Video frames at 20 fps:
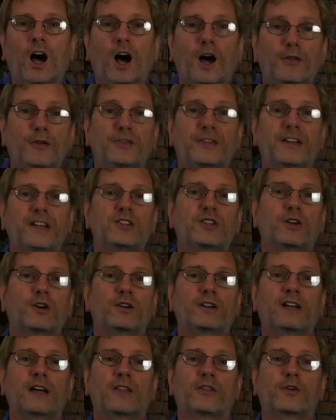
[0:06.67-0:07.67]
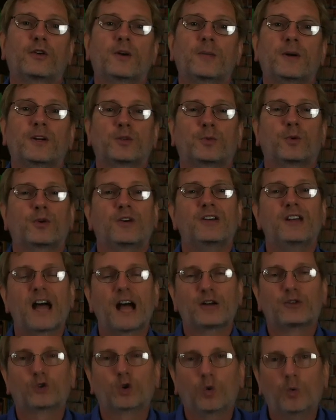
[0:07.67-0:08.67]
Other things go together in a much more
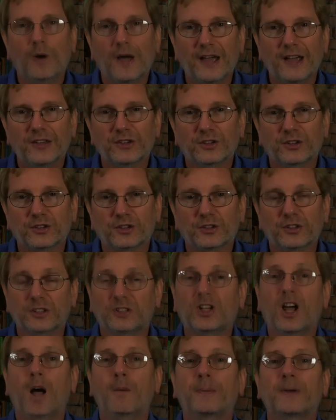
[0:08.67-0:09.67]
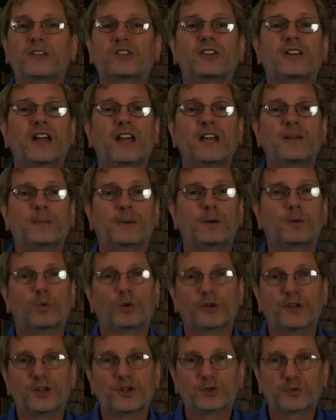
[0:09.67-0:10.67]
natural way, such as the topics in AP
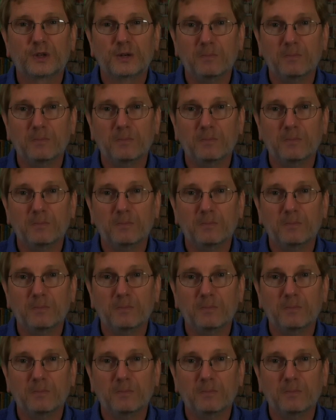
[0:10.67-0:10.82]
World History